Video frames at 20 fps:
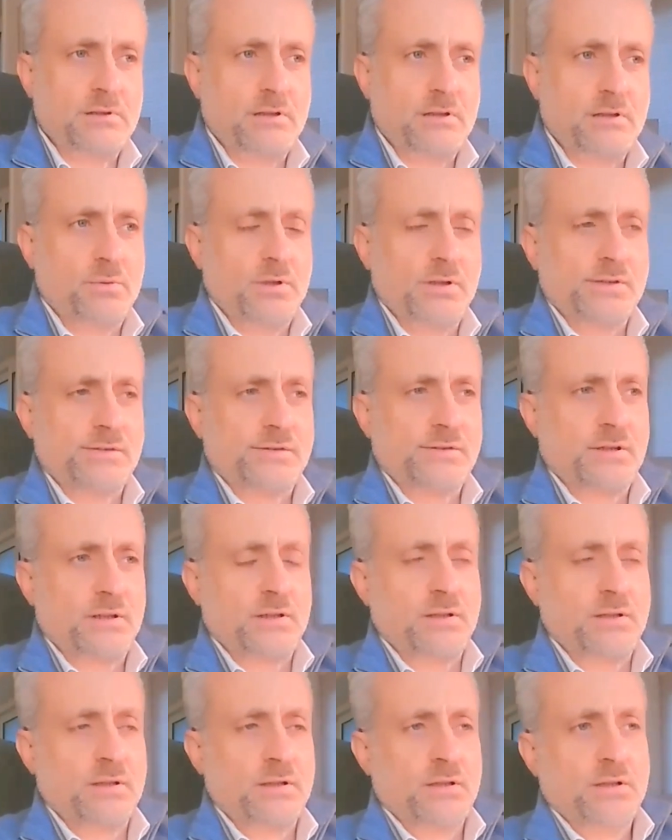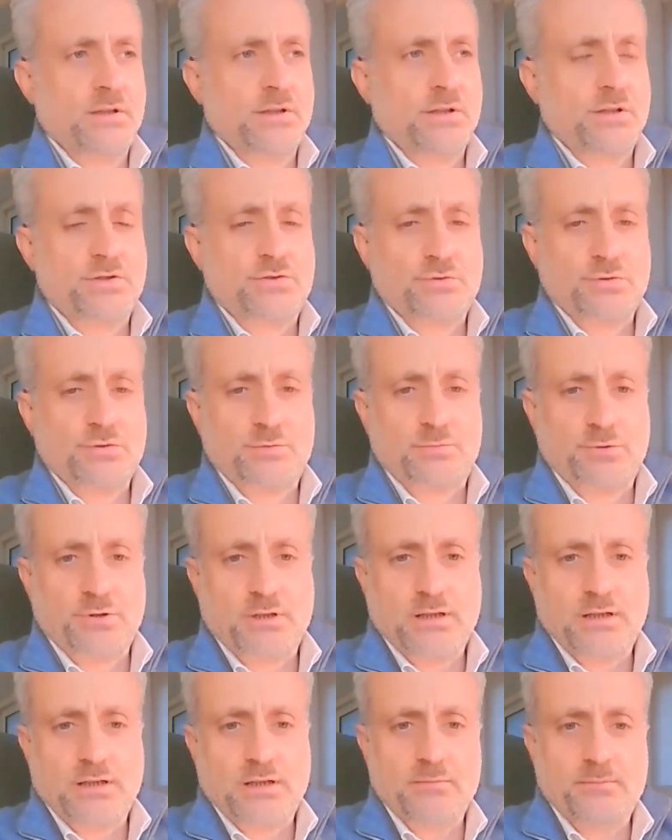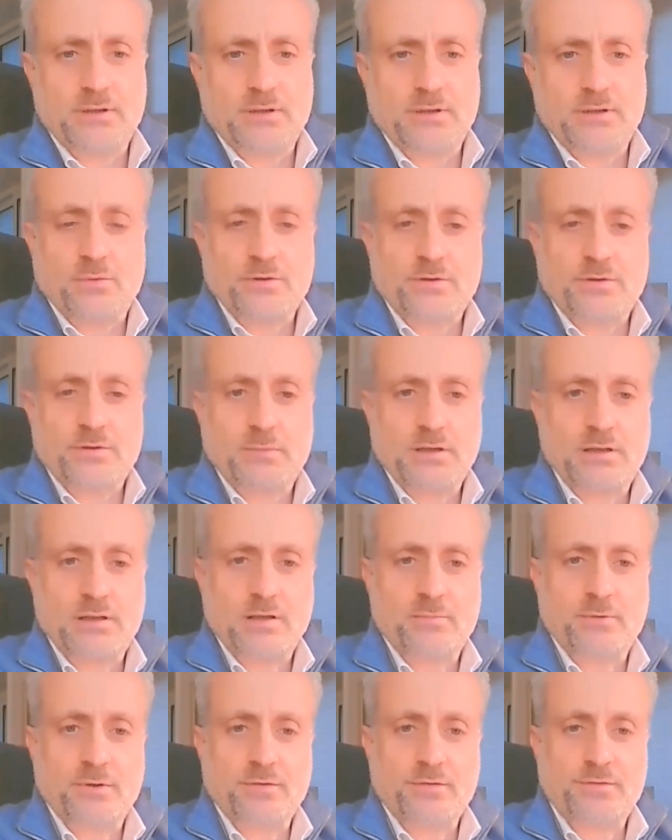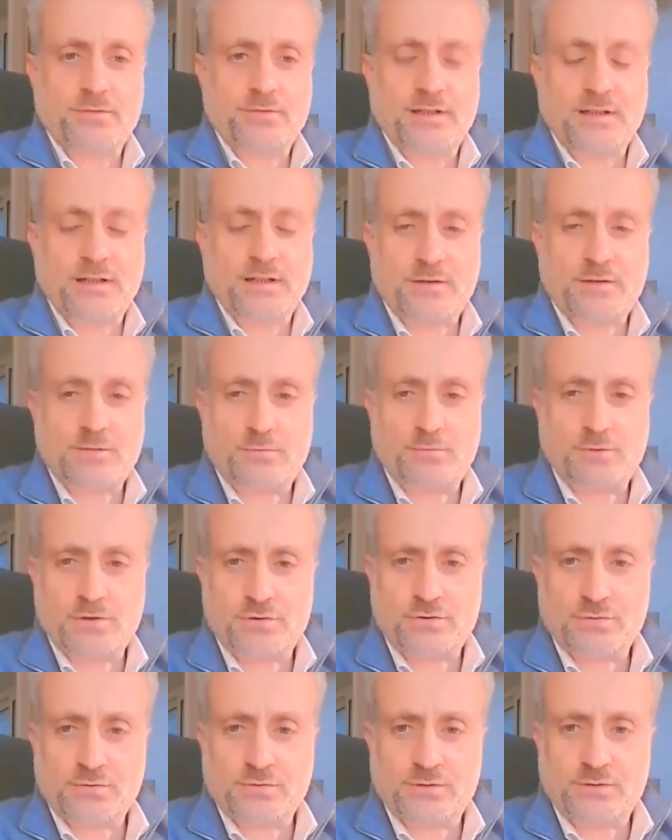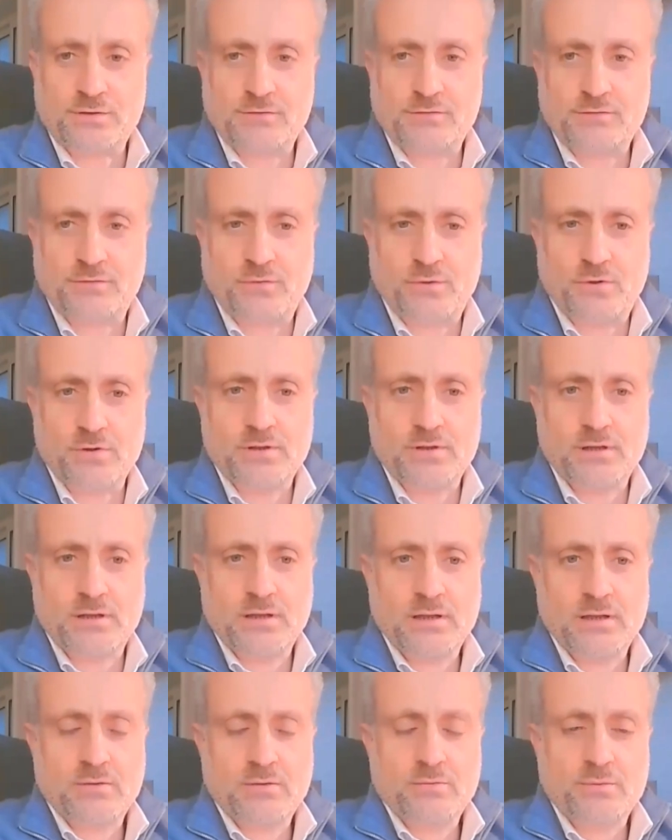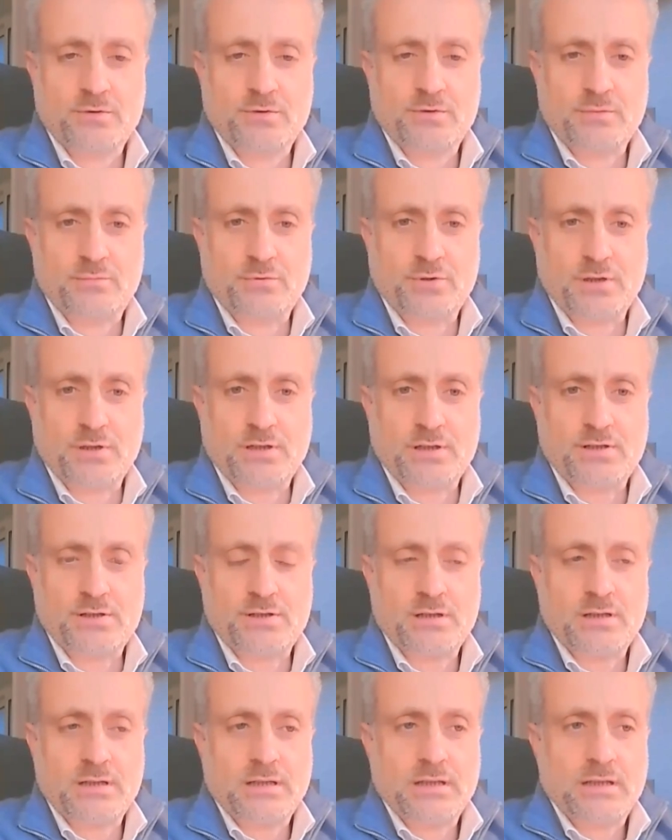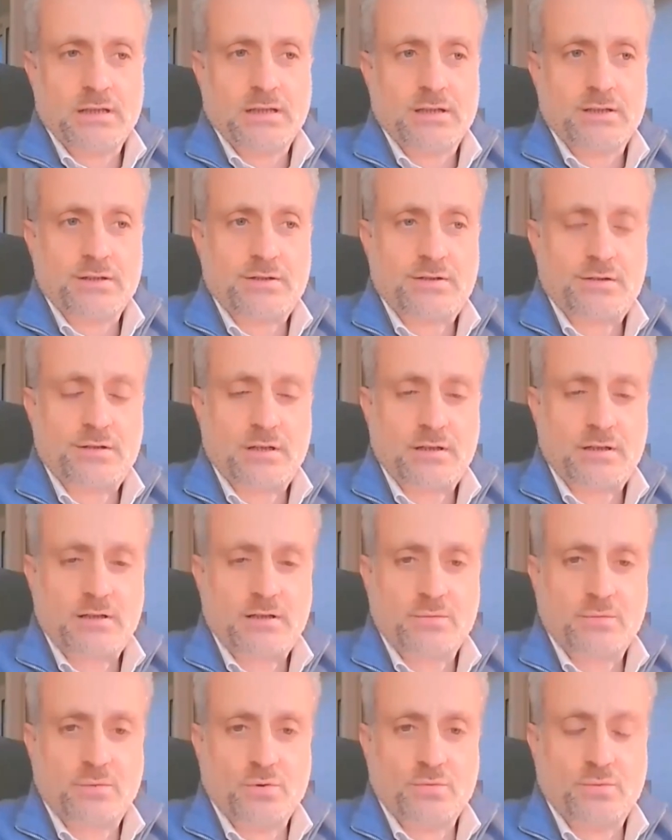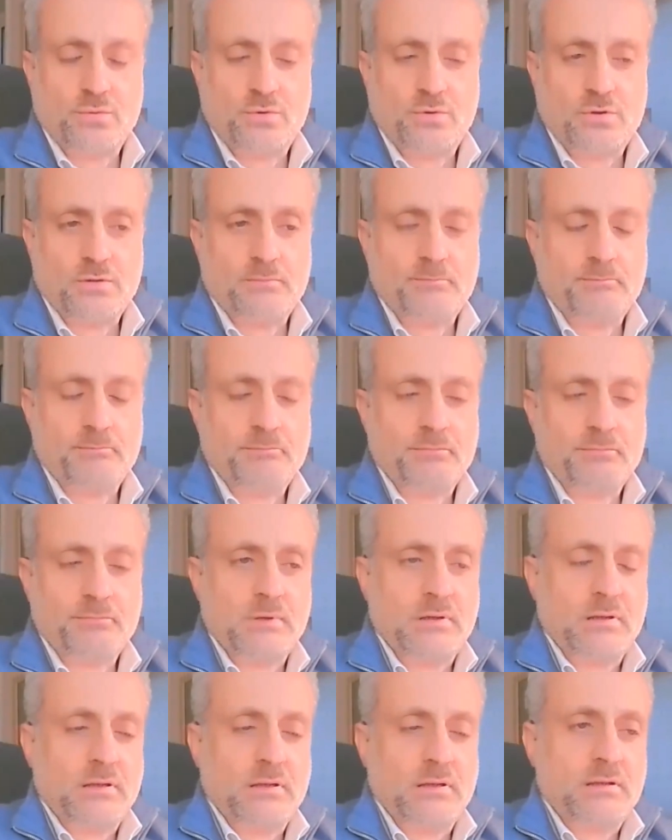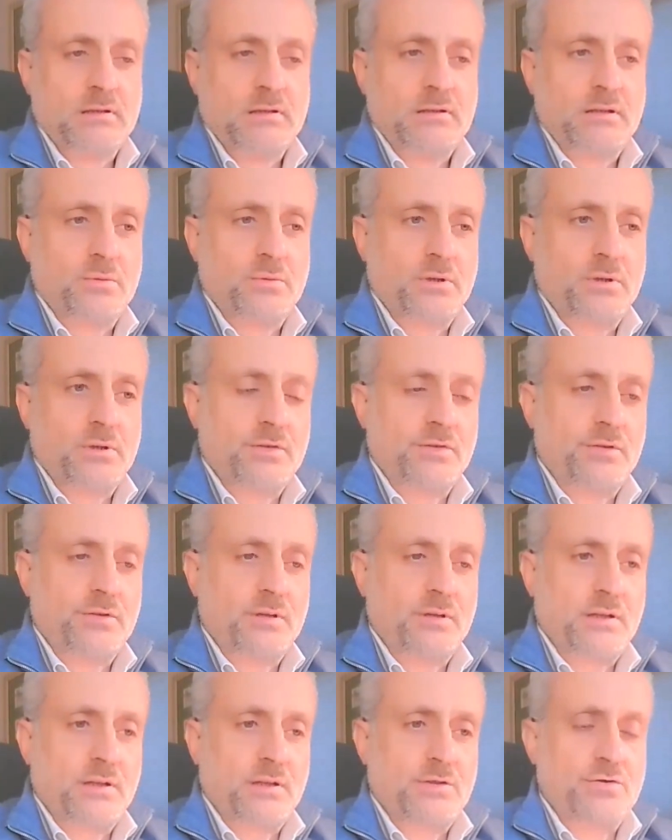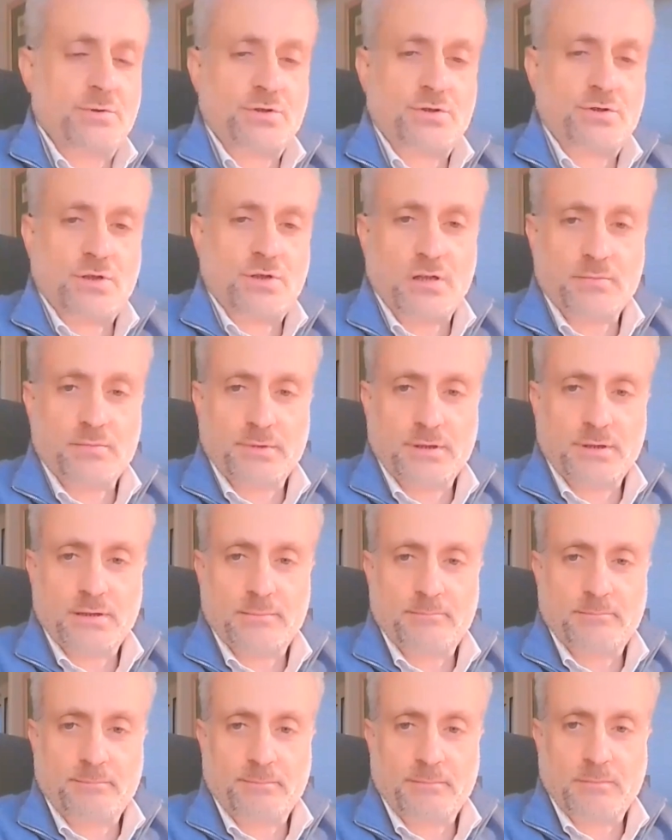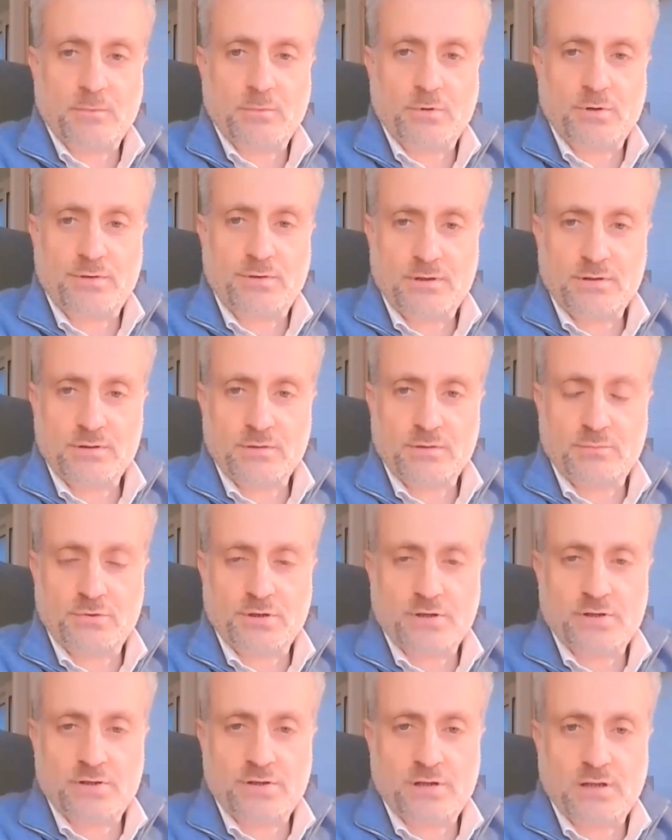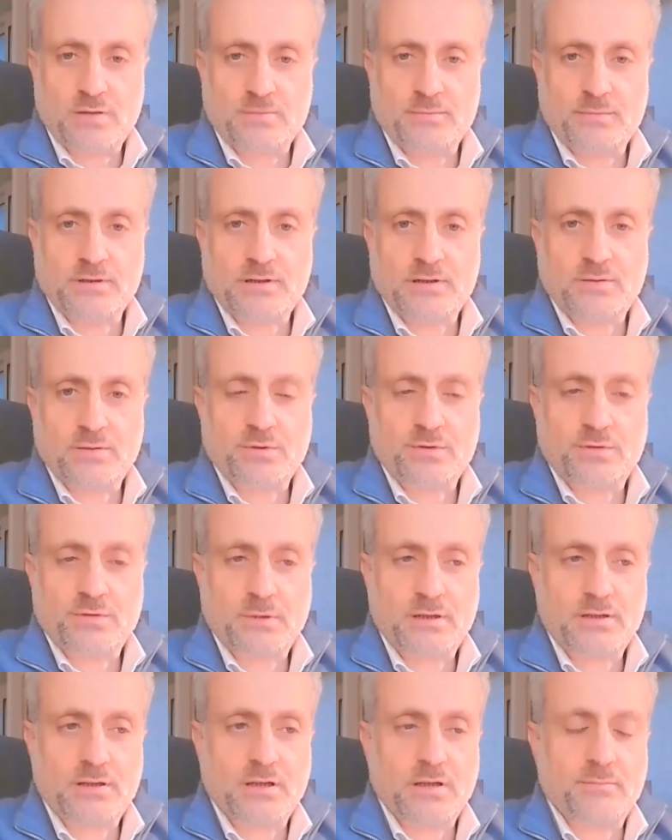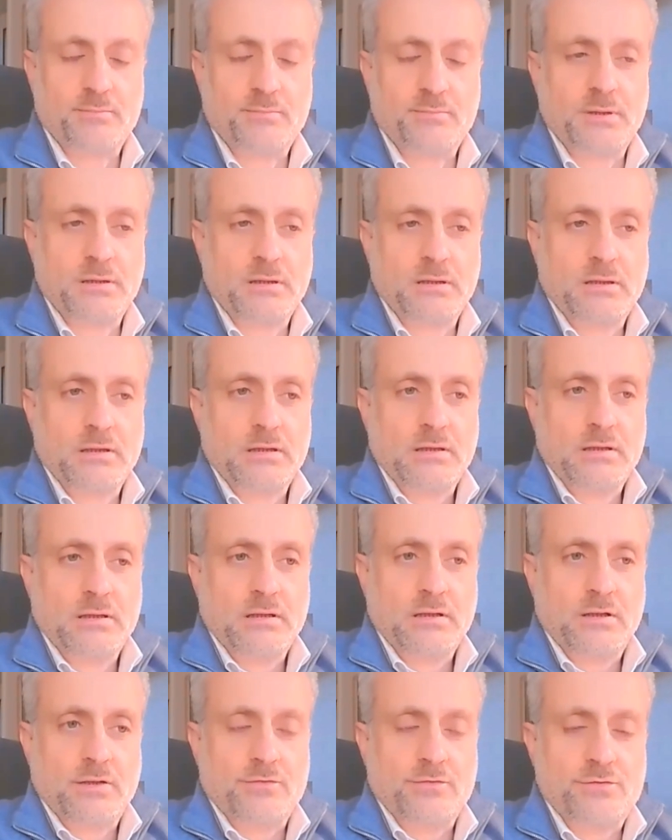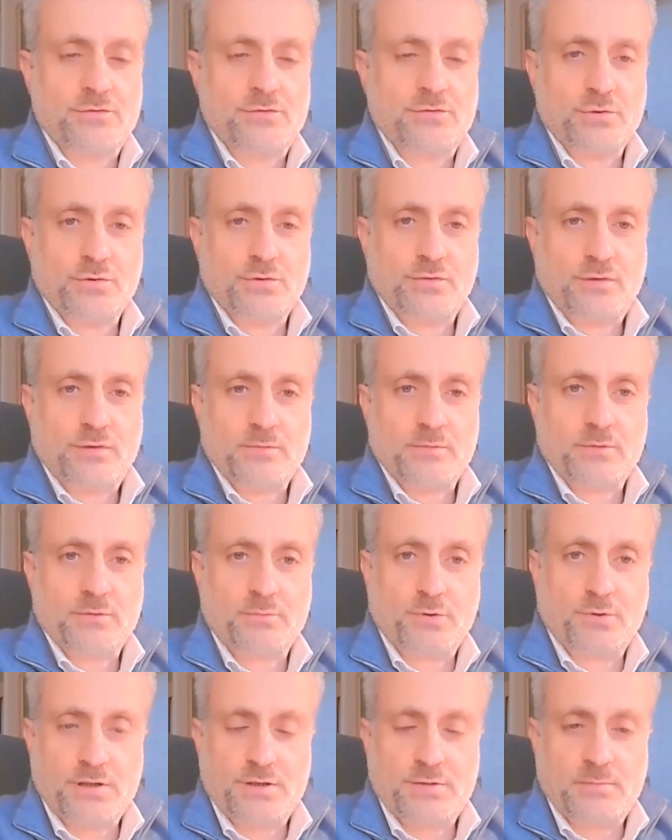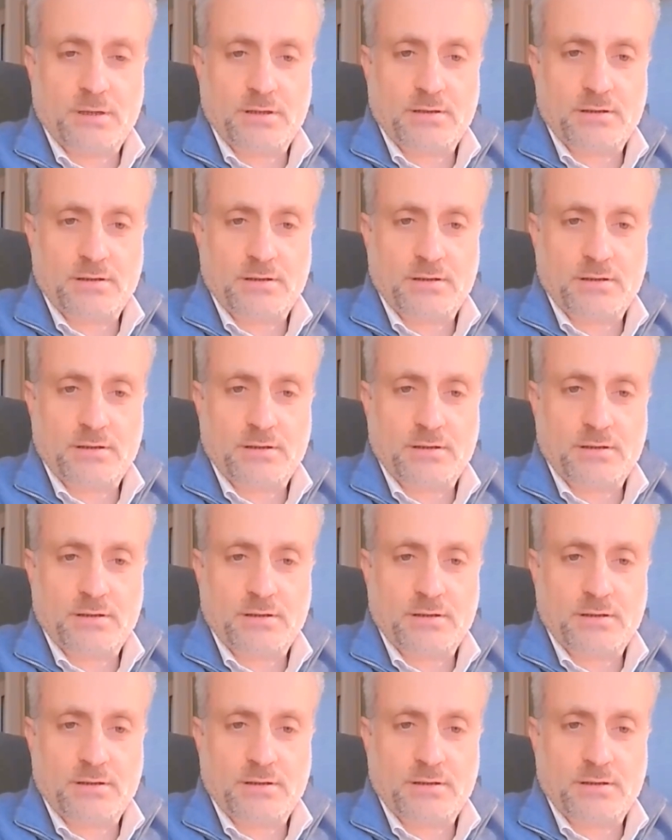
there was a Jewish brigade, but that was made up of diaspora Jews that fought with the British. In the Second World War, there was a Jewish army within the British Army that was made up of Jews from the British